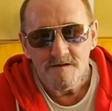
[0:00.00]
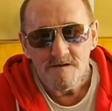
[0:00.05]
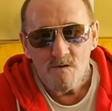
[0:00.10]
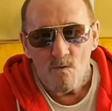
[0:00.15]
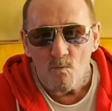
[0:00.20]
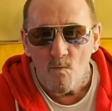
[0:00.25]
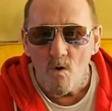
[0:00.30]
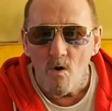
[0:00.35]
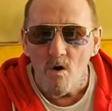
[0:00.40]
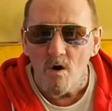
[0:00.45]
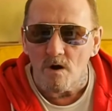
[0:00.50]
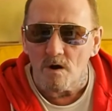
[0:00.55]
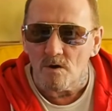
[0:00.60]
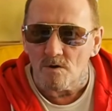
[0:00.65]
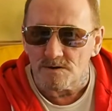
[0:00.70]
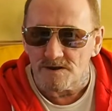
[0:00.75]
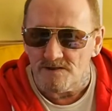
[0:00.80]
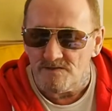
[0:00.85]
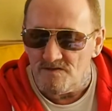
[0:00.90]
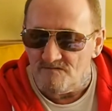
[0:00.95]
Water goes
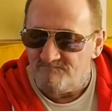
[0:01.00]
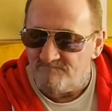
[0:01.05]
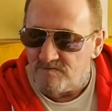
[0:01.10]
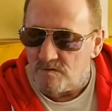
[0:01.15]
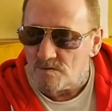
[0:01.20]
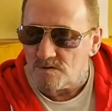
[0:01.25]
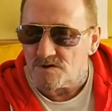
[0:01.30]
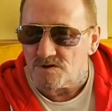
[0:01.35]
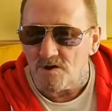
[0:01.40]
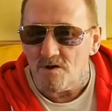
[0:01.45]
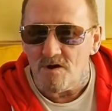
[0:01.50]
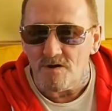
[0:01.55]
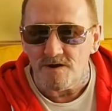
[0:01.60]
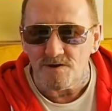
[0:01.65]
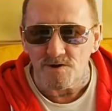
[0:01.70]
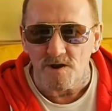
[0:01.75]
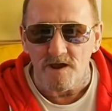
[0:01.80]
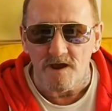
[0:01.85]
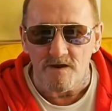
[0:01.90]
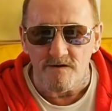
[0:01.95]
in the flood storage
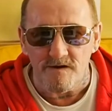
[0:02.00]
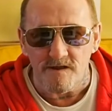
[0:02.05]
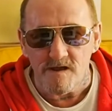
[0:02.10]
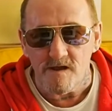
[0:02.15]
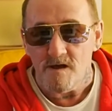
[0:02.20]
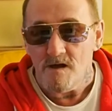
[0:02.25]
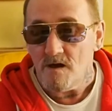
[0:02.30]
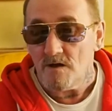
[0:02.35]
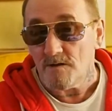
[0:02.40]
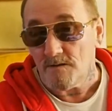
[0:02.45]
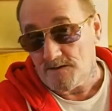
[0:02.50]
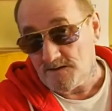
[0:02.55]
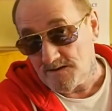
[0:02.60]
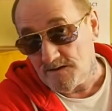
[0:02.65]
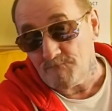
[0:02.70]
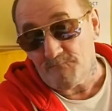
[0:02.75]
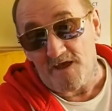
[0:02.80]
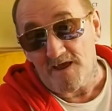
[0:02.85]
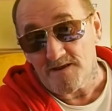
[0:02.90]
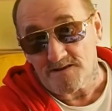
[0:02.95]
area, and
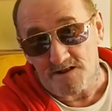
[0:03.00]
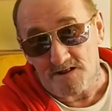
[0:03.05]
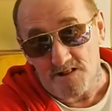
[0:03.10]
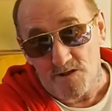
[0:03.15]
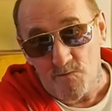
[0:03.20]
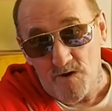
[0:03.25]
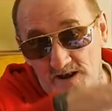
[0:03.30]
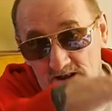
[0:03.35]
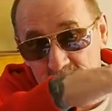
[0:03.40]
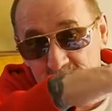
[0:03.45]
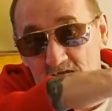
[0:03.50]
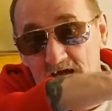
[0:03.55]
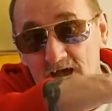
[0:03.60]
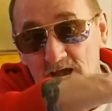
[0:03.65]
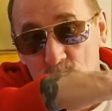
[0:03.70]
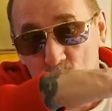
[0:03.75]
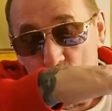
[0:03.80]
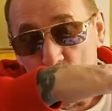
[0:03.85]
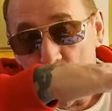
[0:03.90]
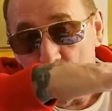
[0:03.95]
basically when dike
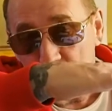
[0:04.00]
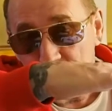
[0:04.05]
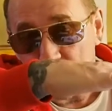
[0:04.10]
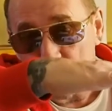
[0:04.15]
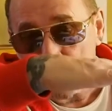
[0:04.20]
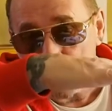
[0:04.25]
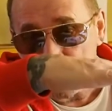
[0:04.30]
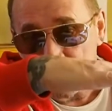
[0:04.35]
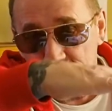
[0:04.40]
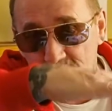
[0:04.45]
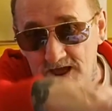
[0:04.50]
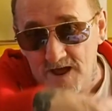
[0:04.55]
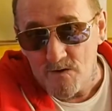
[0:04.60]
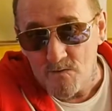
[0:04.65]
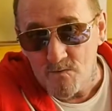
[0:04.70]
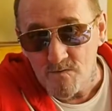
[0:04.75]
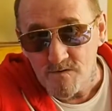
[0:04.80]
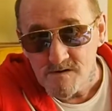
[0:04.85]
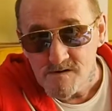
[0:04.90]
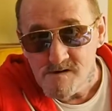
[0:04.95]
water goes
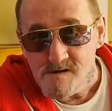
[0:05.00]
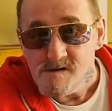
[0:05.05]
down,